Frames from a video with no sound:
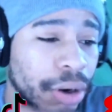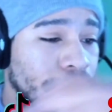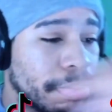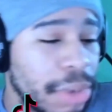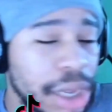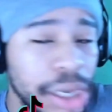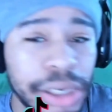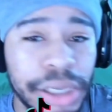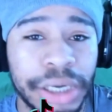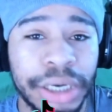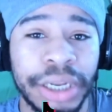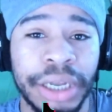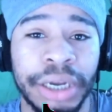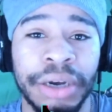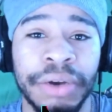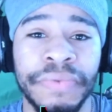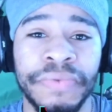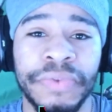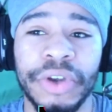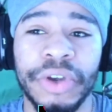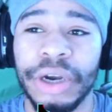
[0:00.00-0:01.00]
a
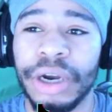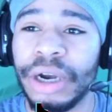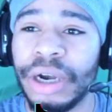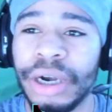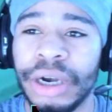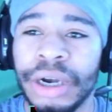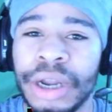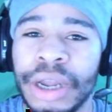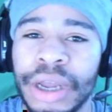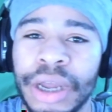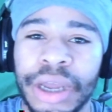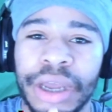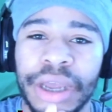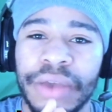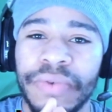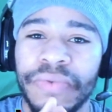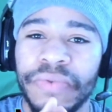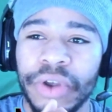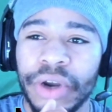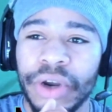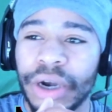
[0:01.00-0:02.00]
millionaire, if you're
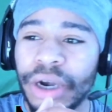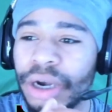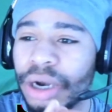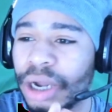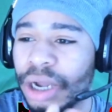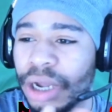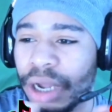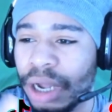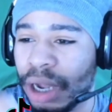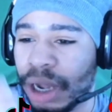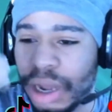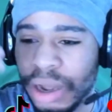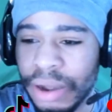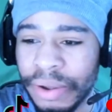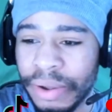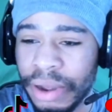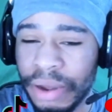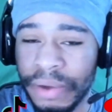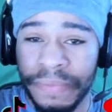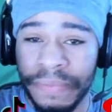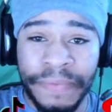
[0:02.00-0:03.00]

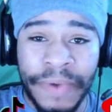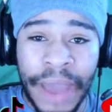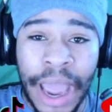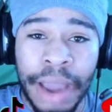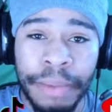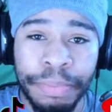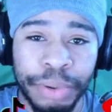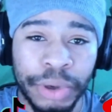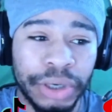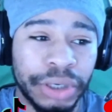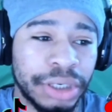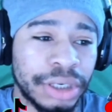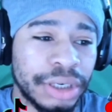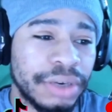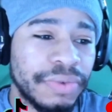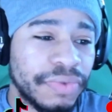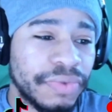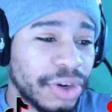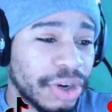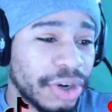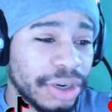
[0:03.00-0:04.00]
a fat person,
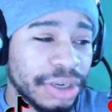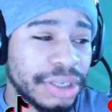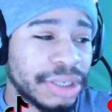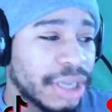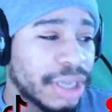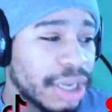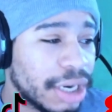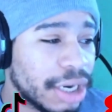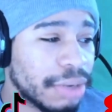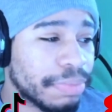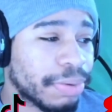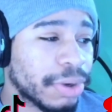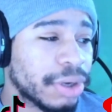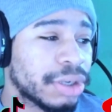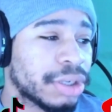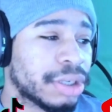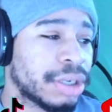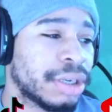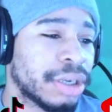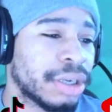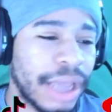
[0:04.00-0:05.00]
if you're a skinny
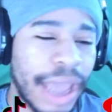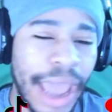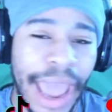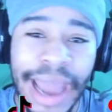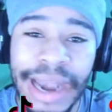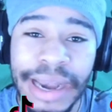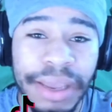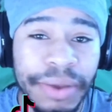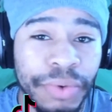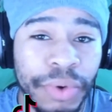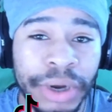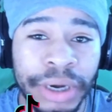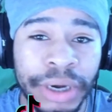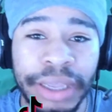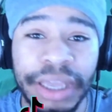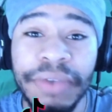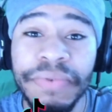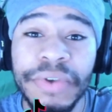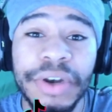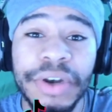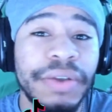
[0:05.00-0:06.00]
person, anyone,
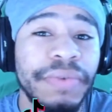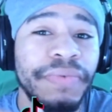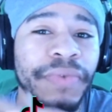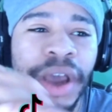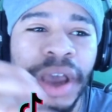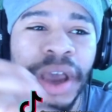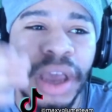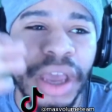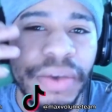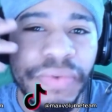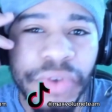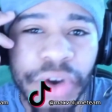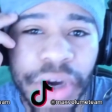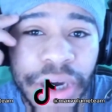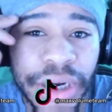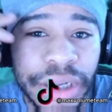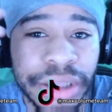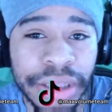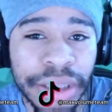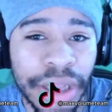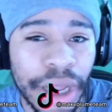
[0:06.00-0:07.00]
even if you're
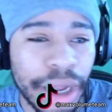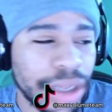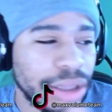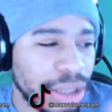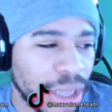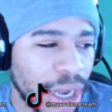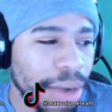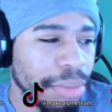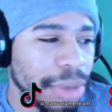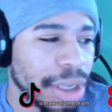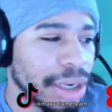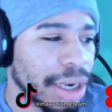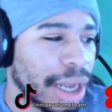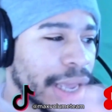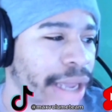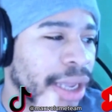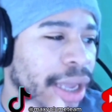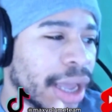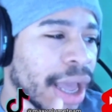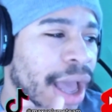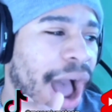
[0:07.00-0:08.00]
a dummy,
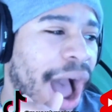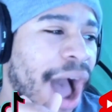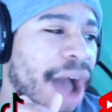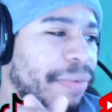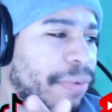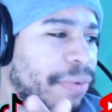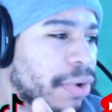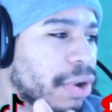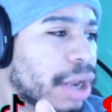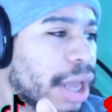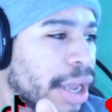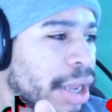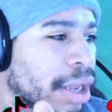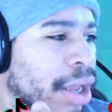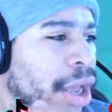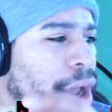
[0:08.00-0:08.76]
like, I feel like